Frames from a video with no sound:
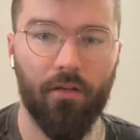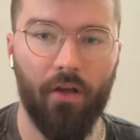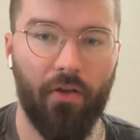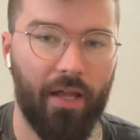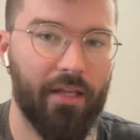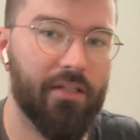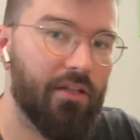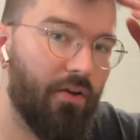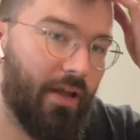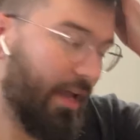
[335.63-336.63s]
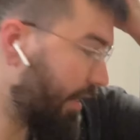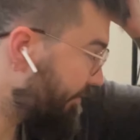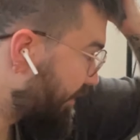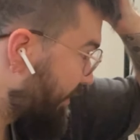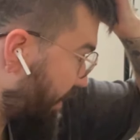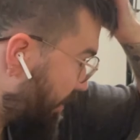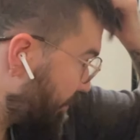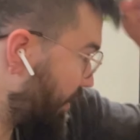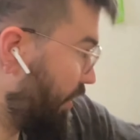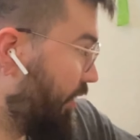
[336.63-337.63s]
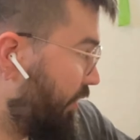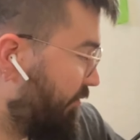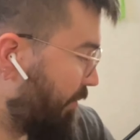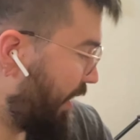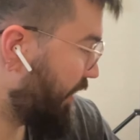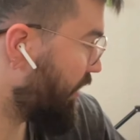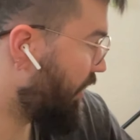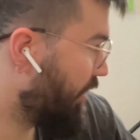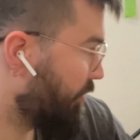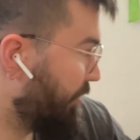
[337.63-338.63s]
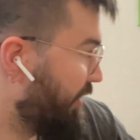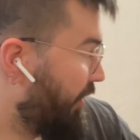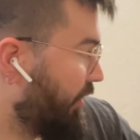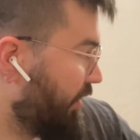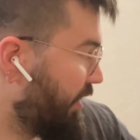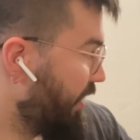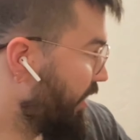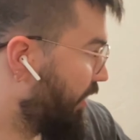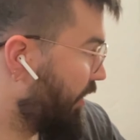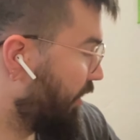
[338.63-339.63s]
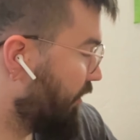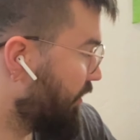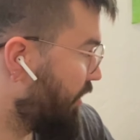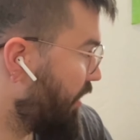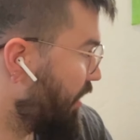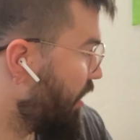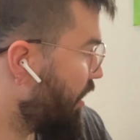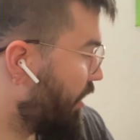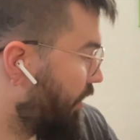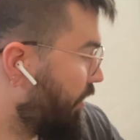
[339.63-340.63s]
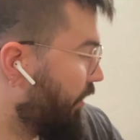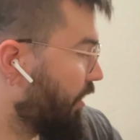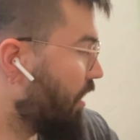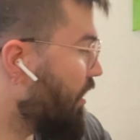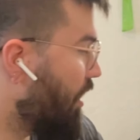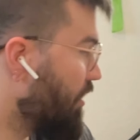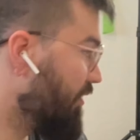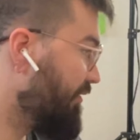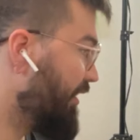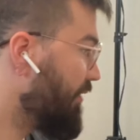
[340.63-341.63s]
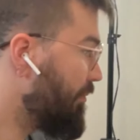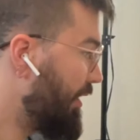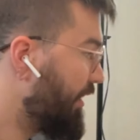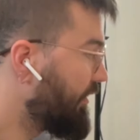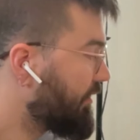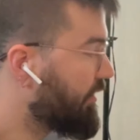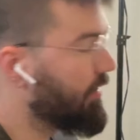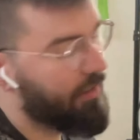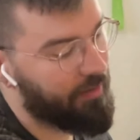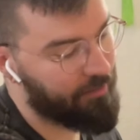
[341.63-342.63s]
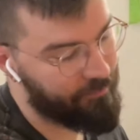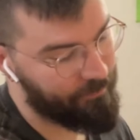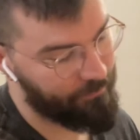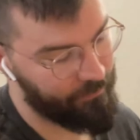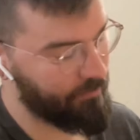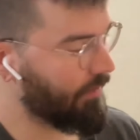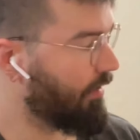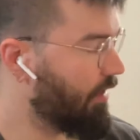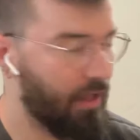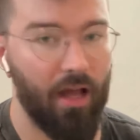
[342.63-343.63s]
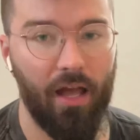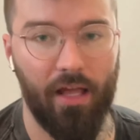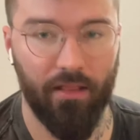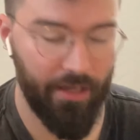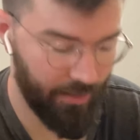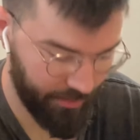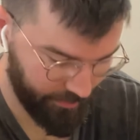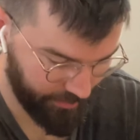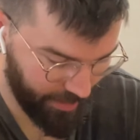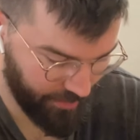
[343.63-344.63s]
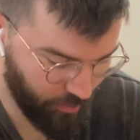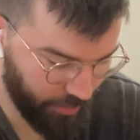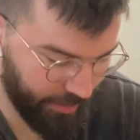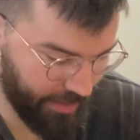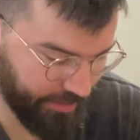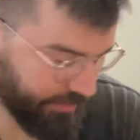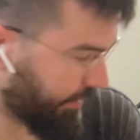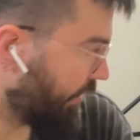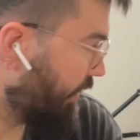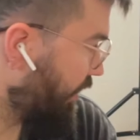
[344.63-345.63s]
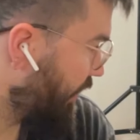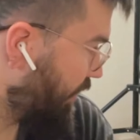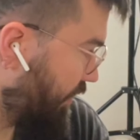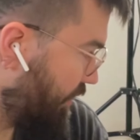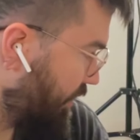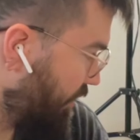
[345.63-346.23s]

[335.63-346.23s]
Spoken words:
Okay, so I have some of my collage material here. Not all of it, but I like kind of organizing it in